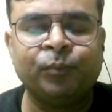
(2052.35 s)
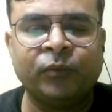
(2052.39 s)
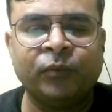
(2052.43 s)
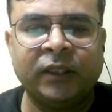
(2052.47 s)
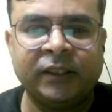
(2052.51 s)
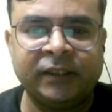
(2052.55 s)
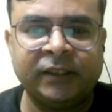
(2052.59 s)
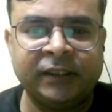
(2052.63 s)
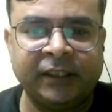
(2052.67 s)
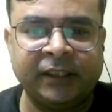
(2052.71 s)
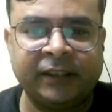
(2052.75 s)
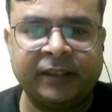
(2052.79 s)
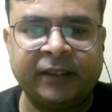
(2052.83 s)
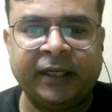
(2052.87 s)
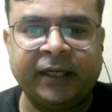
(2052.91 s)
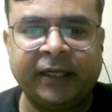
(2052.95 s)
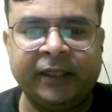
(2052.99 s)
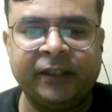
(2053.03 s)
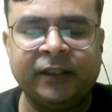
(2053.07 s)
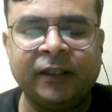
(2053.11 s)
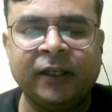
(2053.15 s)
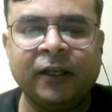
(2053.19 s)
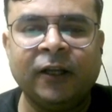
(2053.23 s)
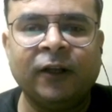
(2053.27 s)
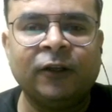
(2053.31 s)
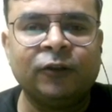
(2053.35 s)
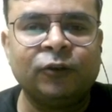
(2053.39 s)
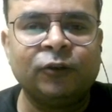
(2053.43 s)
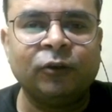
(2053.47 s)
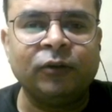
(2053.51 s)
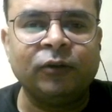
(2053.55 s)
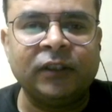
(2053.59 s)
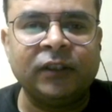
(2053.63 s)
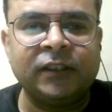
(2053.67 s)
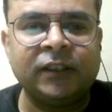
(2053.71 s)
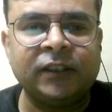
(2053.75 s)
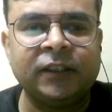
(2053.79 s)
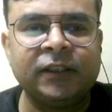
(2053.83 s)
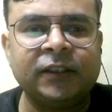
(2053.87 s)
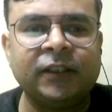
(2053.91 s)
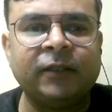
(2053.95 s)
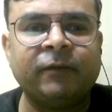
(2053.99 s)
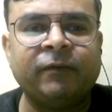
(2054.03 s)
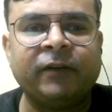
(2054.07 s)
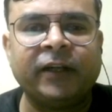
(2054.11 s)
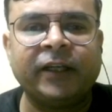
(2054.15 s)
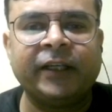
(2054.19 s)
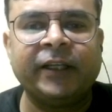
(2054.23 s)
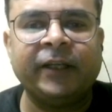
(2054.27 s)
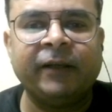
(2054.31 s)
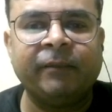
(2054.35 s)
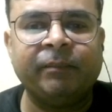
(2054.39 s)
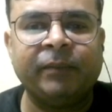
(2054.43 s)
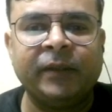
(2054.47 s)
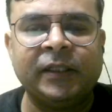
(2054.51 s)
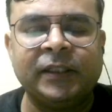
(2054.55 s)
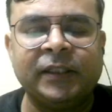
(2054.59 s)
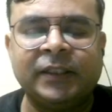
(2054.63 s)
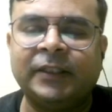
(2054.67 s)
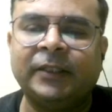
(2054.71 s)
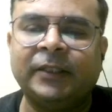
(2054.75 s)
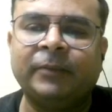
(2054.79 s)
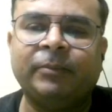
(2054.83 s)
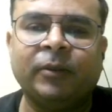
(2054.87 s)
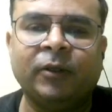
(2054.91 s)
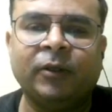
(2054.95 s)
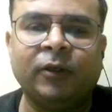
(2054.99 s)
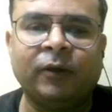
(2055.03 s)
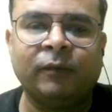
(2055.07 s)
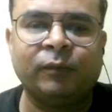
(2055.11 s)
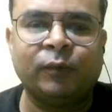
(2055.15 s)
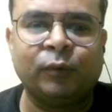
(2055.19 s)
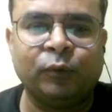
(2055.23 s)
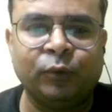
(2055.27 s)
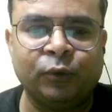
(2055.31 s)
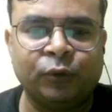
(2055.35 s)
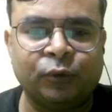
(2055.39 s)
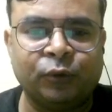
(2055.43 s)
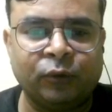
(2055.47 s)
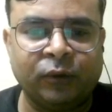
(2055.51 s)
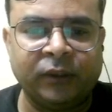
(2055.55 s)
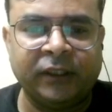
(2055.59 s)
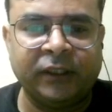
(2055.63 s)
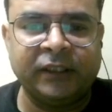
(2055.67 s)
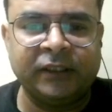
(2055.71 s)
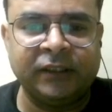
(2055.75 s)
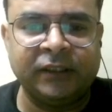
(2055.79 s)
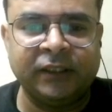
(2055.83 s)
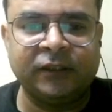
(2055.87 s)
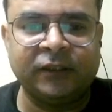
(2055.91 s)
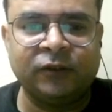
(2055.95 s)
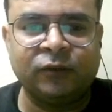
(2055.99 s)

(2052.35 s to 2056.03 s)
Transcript: Is it right? So this is the working principle of two-stroke engine.